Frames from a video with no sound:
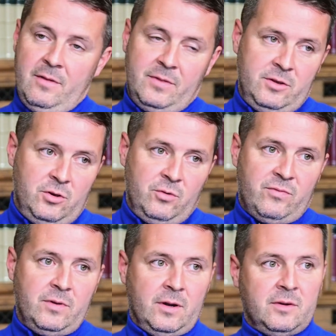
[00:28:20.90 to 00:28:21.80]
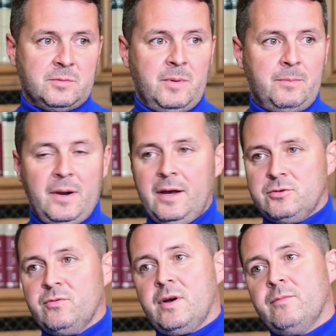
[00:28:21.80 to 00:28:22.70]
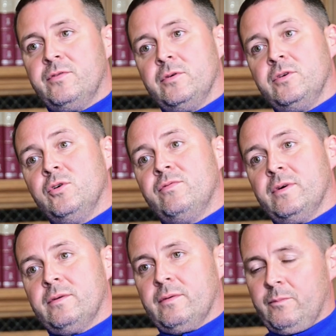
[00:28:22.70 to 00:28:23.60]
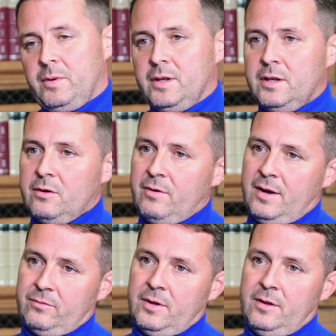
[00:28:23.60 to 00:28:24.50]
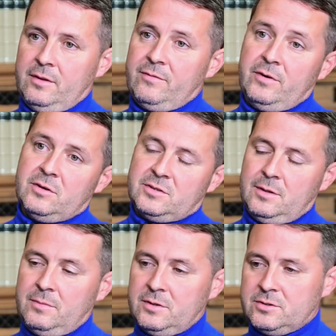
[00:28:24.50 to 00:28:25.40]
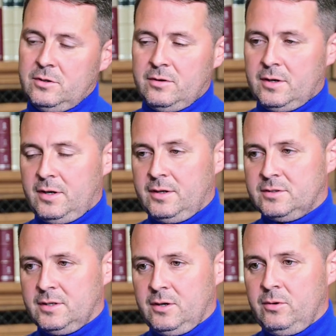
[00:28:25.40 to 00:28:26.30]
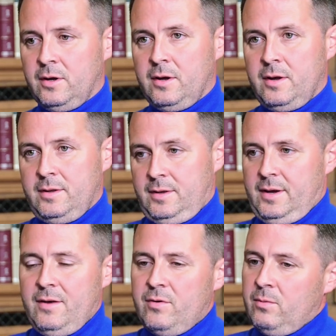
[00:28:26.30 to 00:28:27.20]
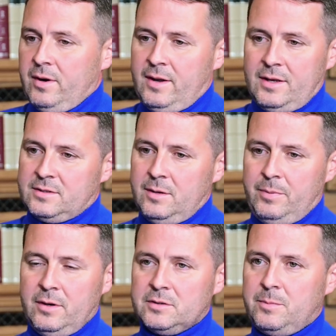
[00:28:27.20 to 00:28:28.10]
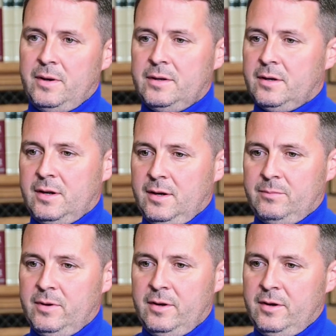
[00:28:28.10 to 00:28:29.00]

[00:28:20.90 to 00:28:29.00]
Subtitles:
The youth, you know, there's been players who've come through the youth and been in and around the first team historically. So, yeah, everyone has their part to play at the club.